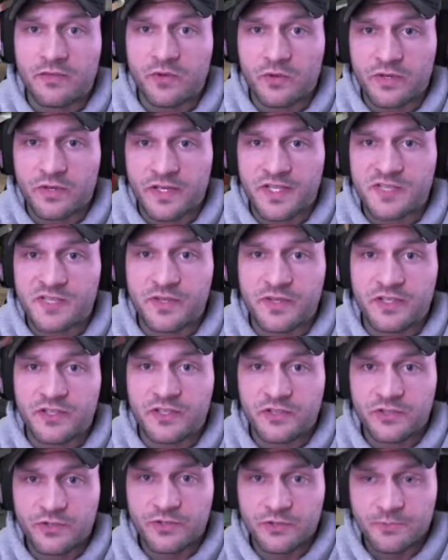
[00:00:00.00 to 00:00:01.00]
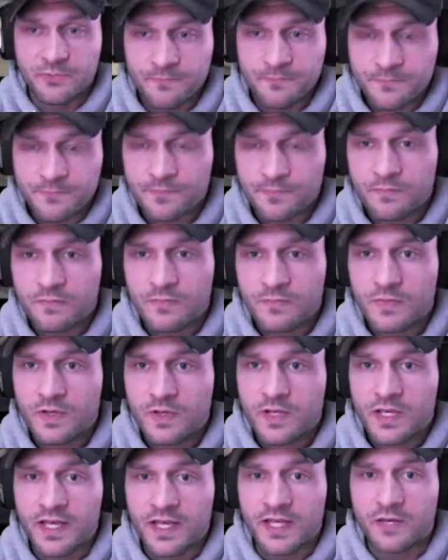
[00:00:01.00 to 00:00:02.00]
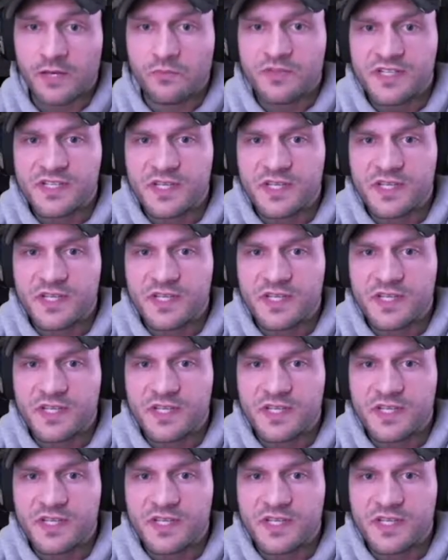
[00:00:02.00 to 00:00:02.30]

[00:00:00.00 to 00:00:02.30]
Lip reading: the SP2, and it was at the